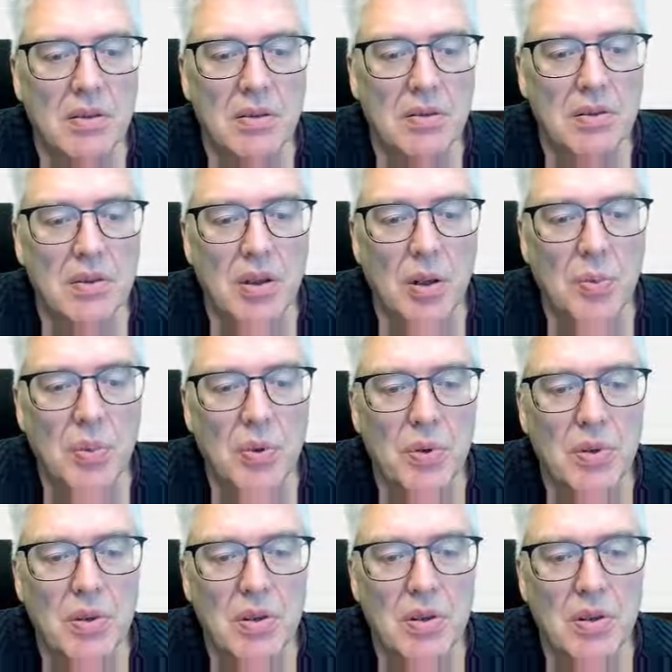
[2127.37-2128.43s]
The
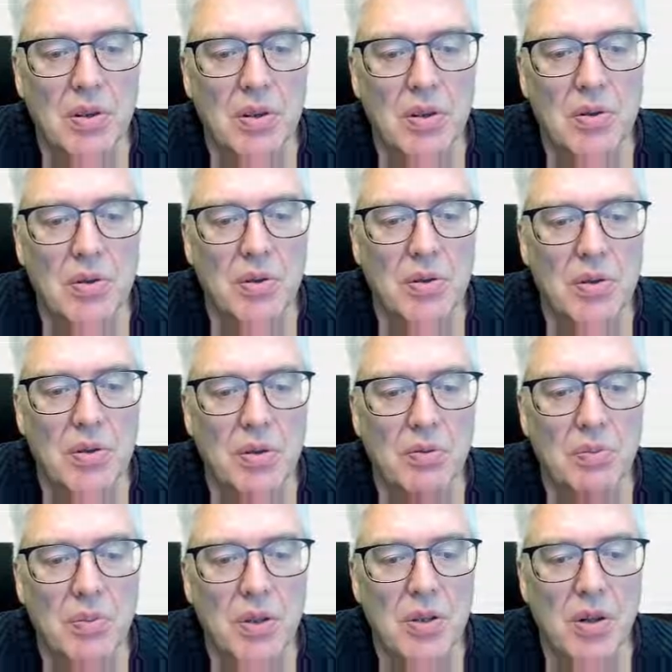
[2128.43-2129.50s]
output turns off,
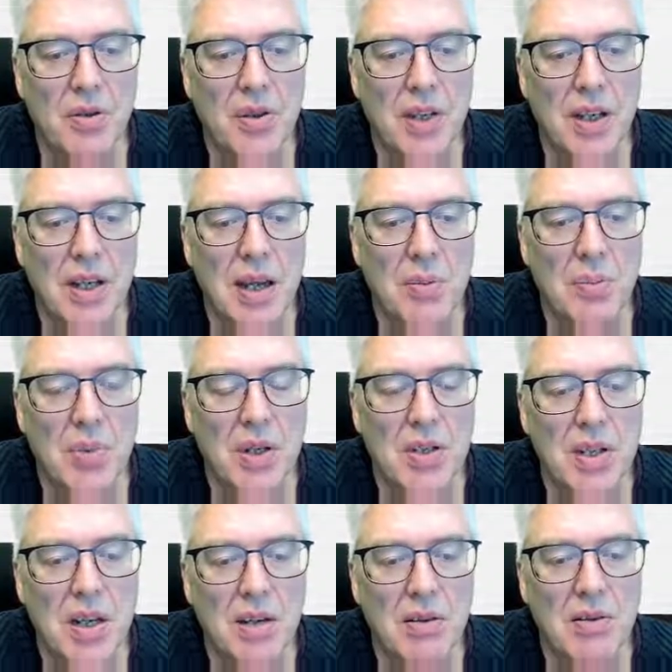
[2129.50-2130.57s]
but nothing happens
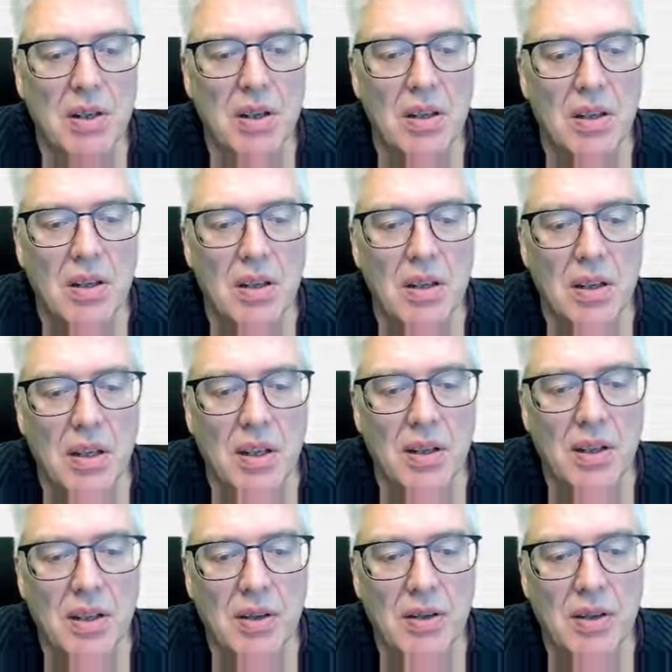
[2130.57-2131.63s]
here. And
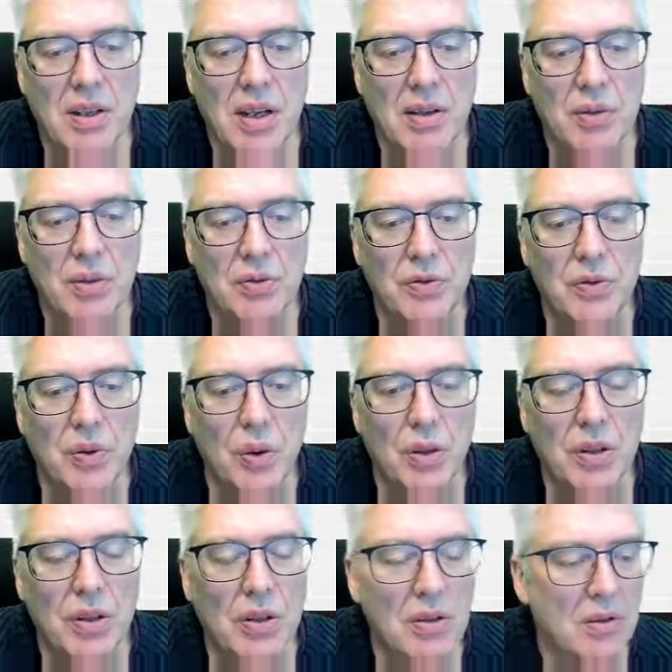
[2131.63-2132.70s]
then I got arrow
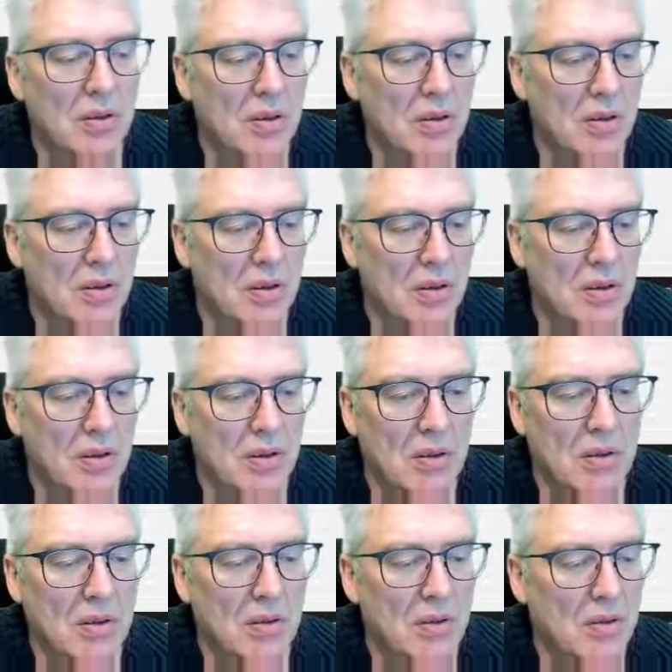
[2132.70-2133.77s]
4.
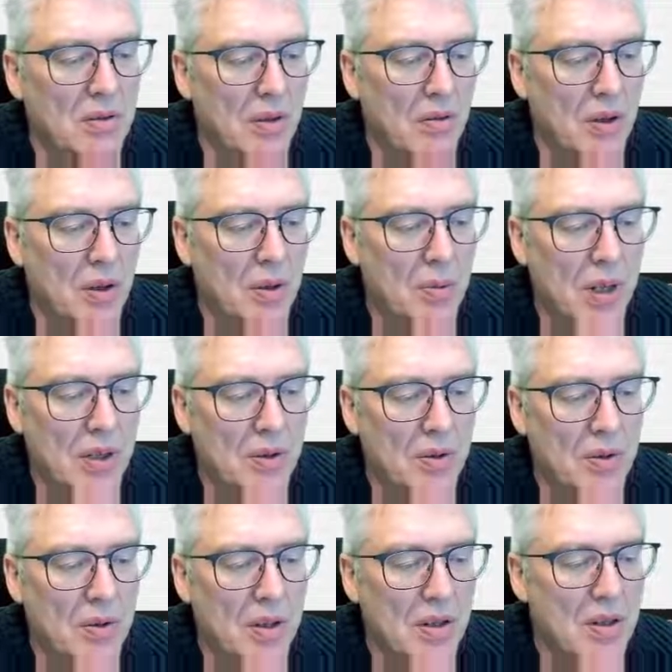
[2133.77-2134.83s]
If I go back to
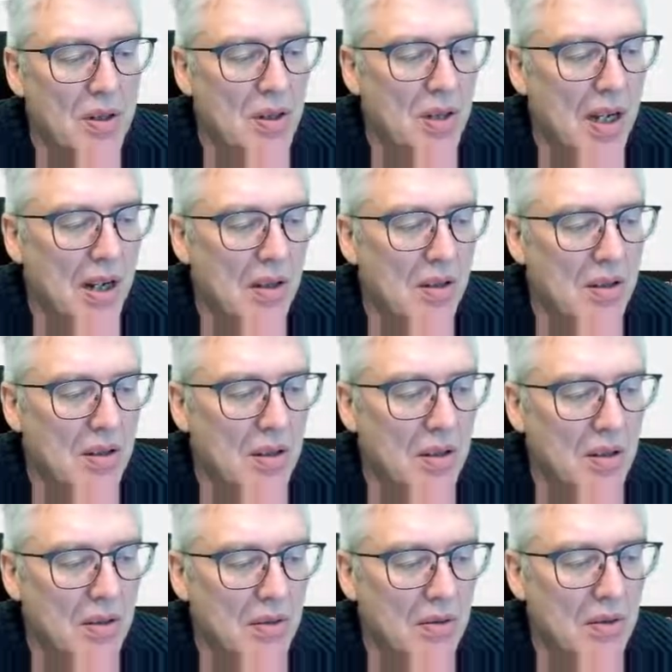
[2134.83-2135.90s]
the skeleton,
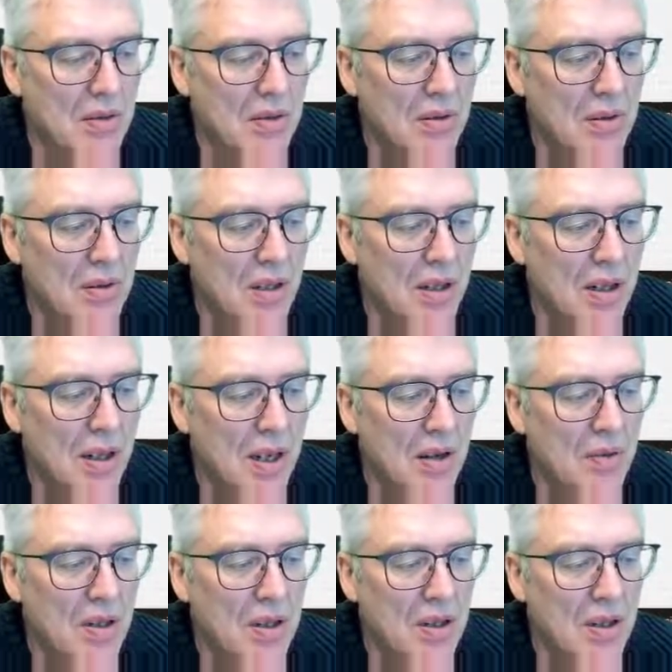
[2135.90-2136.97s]
there you have
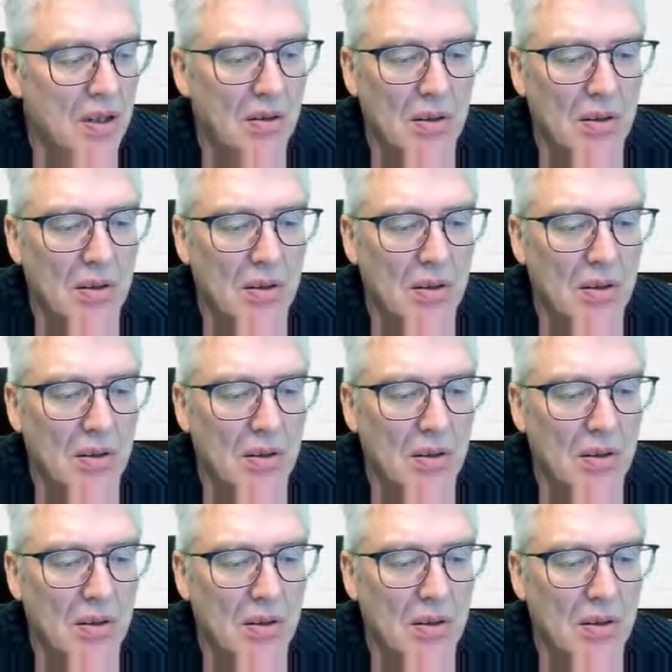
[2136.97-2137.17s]
it here.